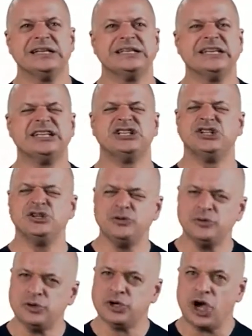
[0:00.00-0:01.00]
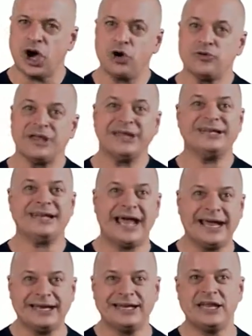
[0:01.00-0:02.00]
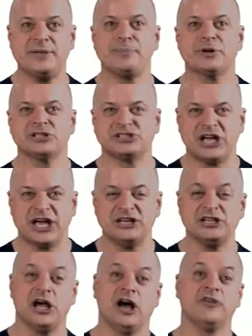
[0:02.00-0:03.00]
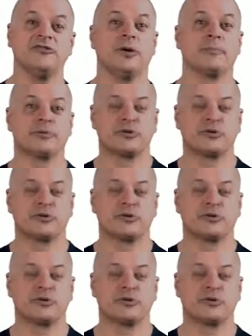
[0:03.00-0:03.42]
Did you know that 90% of the